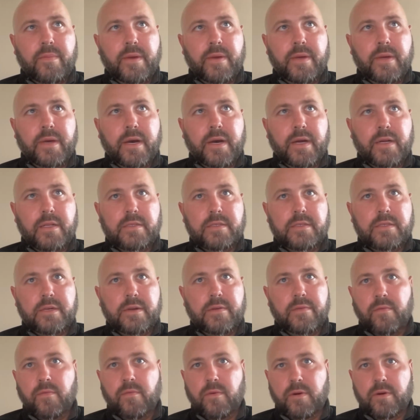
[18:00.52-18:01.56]
be cognizant
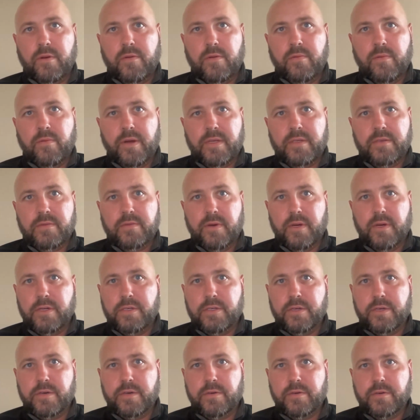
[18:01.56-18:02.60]
of the work to rest
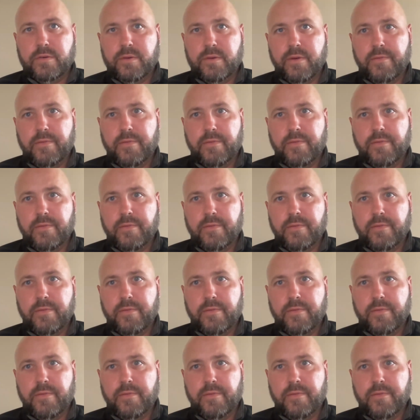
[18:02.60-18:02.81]
ratio.